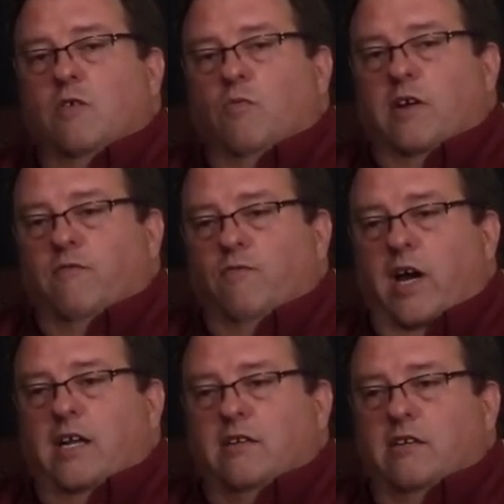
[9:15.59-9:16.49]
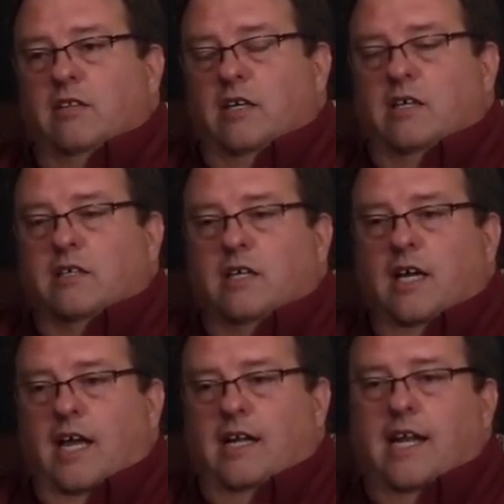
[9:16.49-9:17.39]
We waited too long,
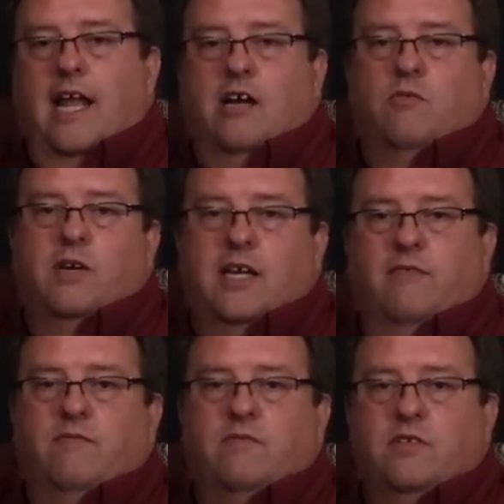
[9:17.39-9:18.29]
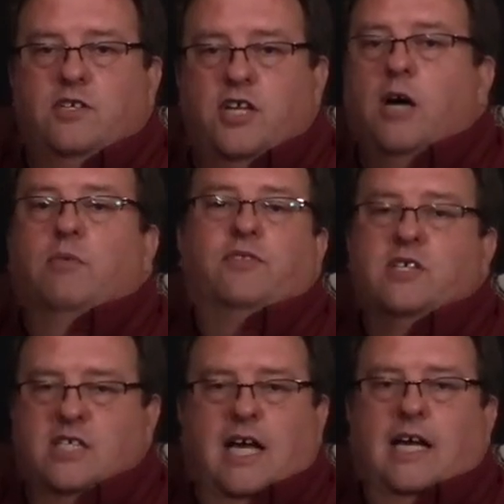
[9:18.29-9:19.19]
and now we have doubled the
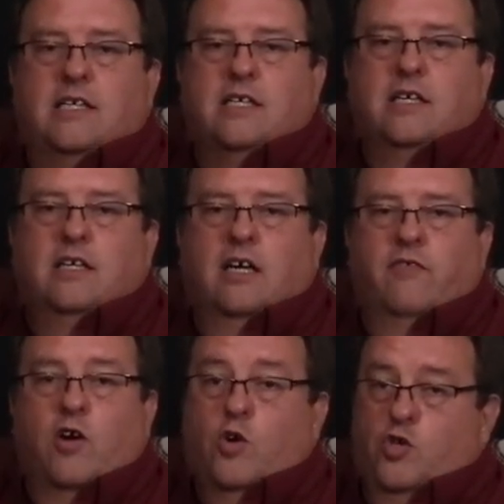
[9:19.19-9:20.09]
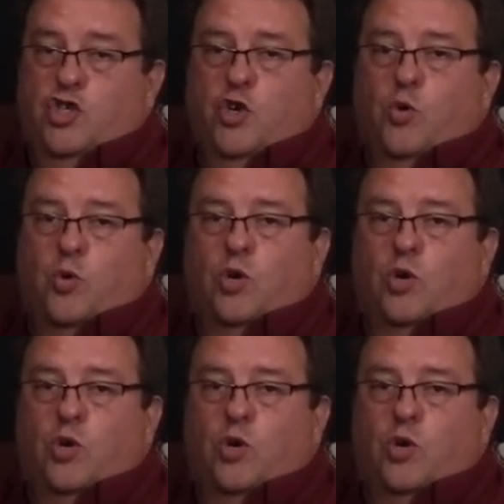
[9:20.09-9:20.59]
size of our chore.